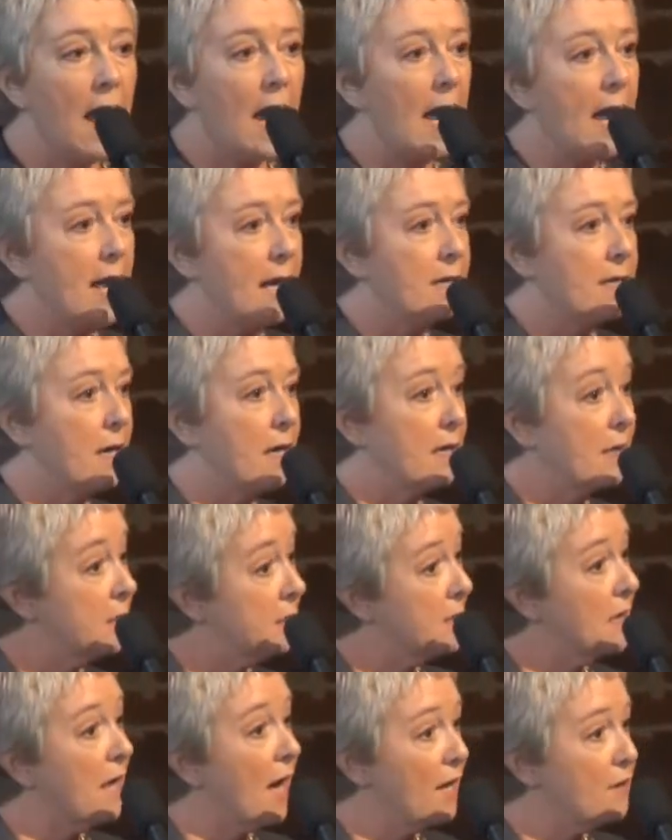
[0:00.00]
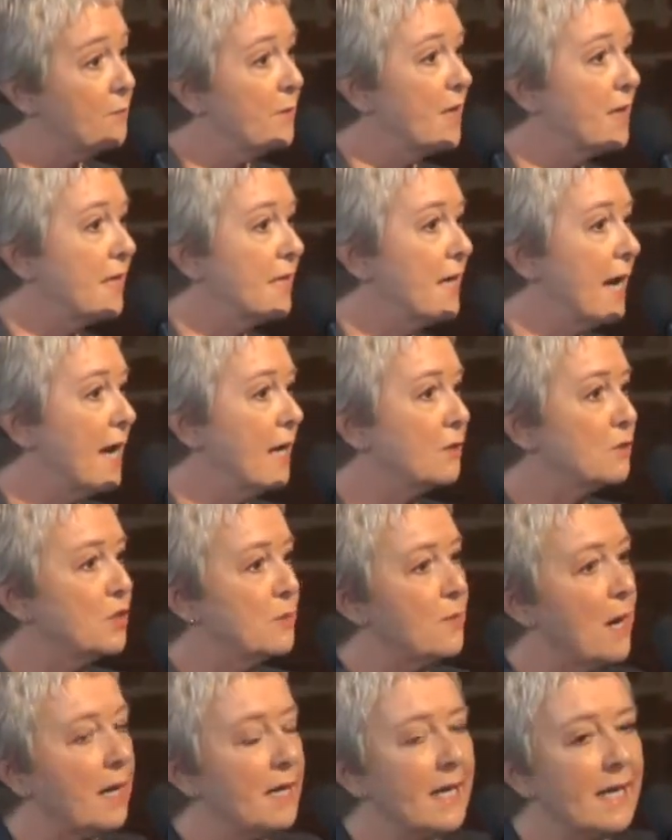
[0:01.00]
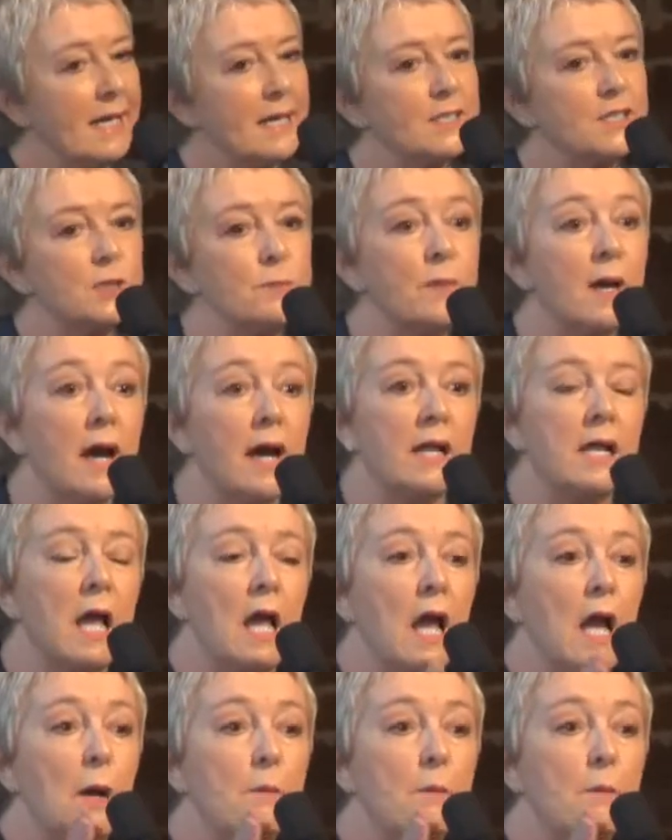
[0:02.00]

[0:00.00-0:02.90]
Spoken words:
And it's a lot of money now to my kids, but